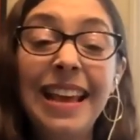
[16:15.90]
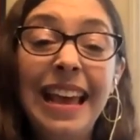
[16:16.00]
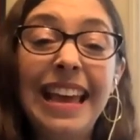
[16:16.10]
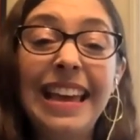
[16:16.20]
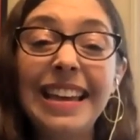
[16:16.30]

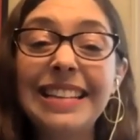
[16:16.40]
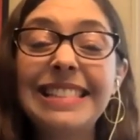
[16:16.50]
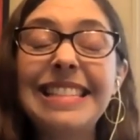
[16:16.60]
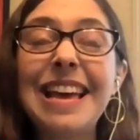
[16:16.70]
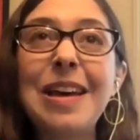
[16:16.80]

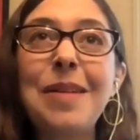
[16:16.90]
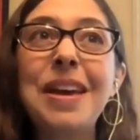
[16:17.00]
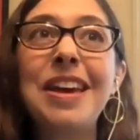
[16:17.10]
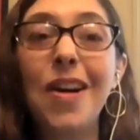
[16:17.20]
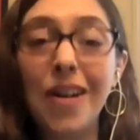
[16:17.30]
And
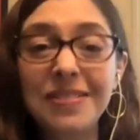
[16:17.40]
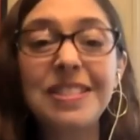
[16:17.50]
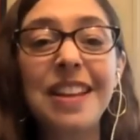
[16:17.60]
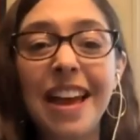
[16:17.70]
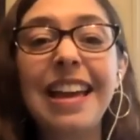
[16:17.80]

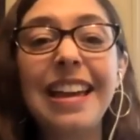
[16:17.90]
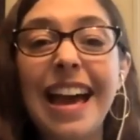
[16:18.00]
often I